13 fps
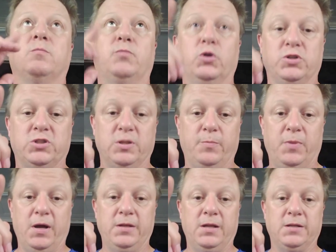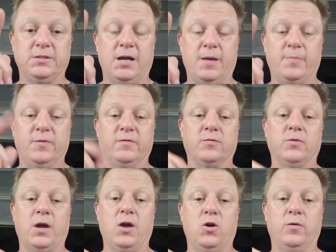push the button on top of the
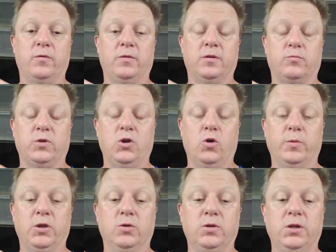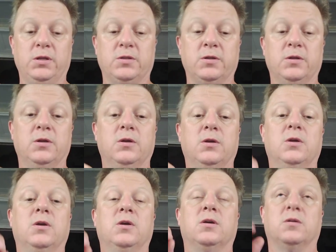Ryobi unit
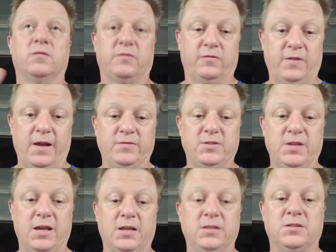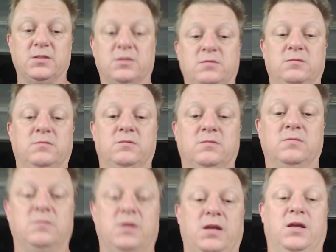for 5 seconds.
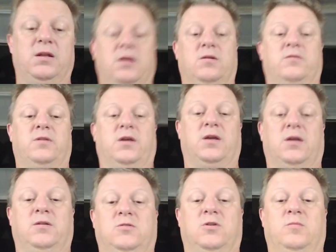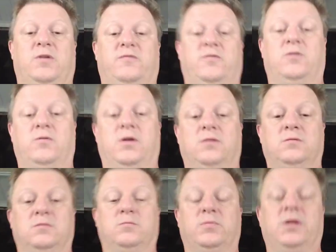And I don't think I can turn my phone around.
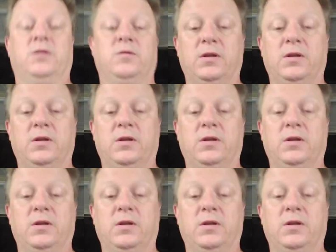But